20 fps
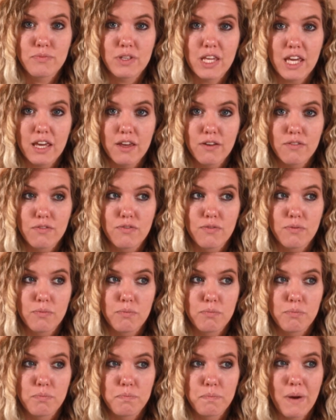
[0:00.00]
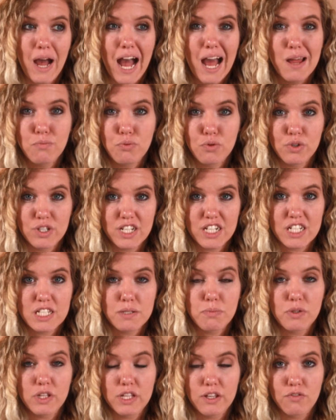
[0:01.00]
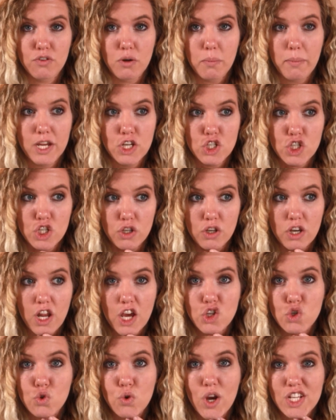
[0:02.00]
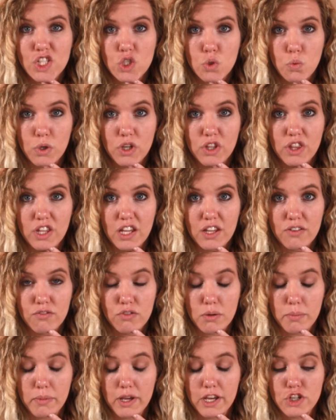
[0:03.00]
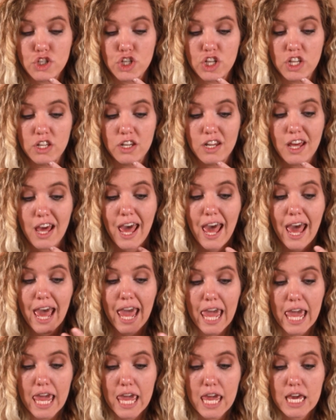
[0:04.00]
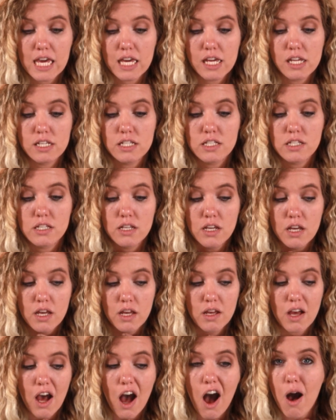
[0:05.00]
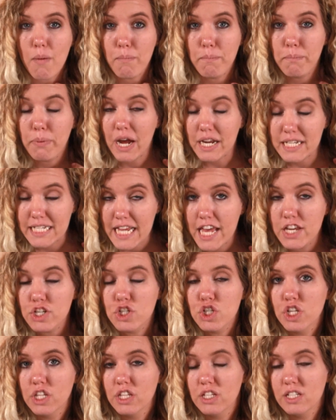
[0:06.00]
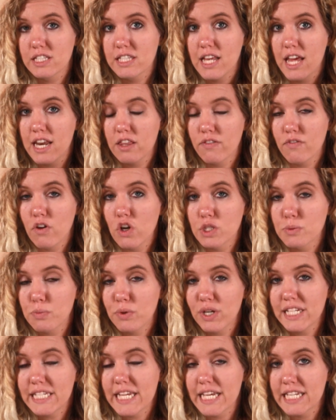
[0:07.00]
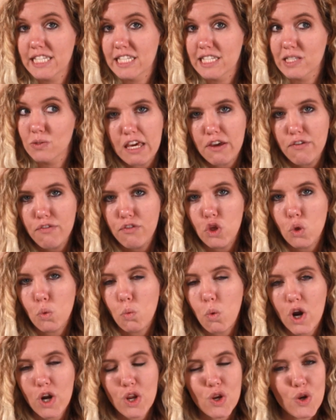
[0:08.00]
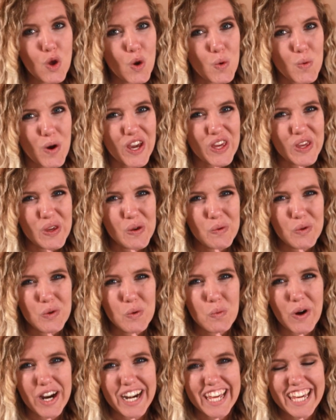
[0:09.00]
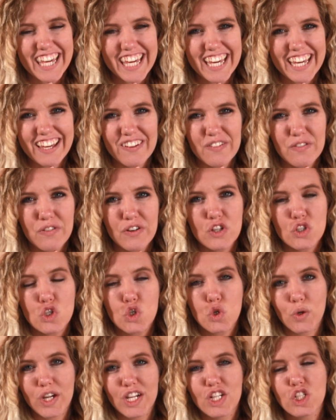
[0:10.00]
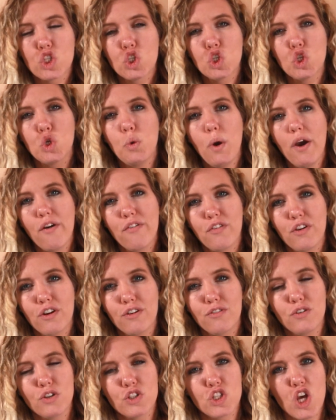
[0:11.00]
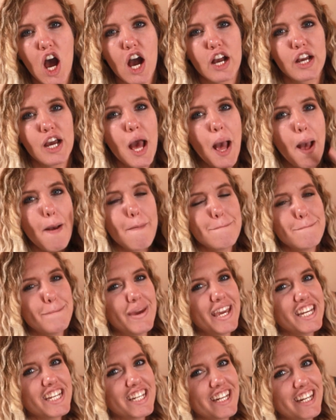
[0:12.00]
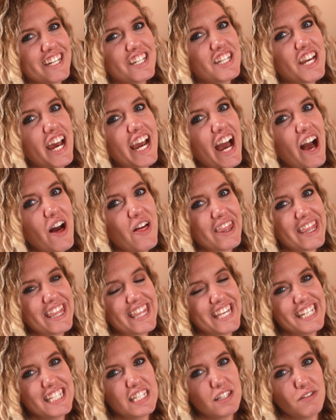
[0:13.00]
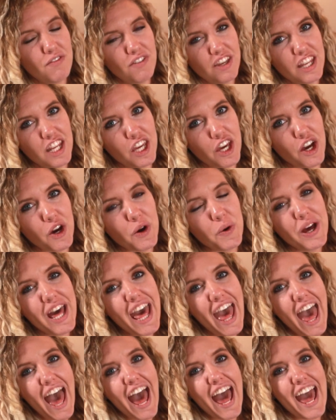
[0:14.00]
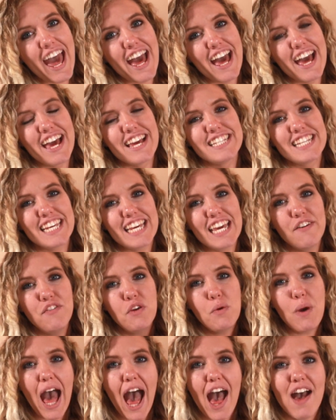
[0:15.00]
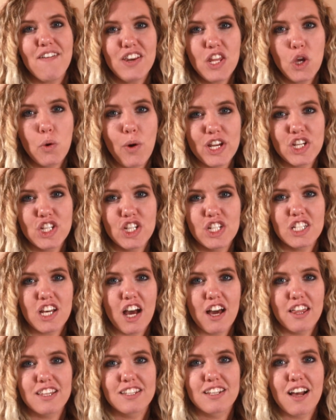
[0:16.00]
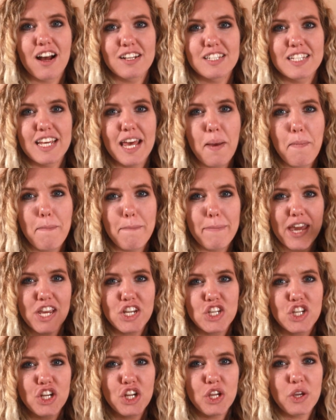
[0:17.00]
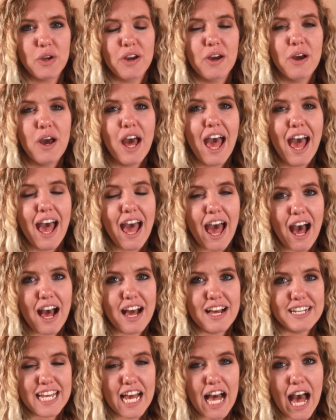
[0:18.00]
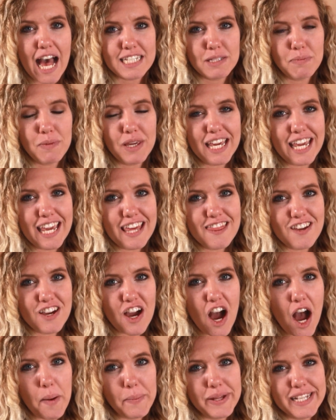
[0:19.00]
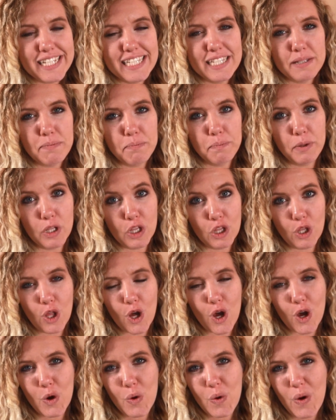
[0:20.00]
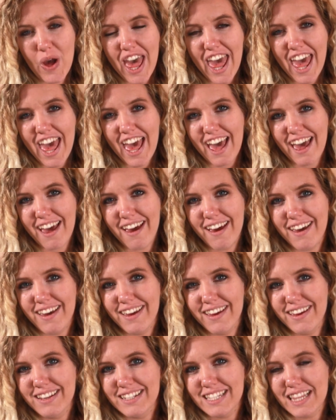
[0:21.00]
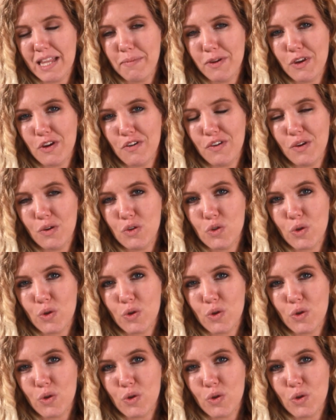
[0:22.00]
give unpredictable information, untrustworthy information, and potentially setting false pretenses. If you want to know why you would want to give treats to a fearful dog, make sure you check out this video. And if you have any questions on this content, make sure you to ask me in the comments below, and let me know if you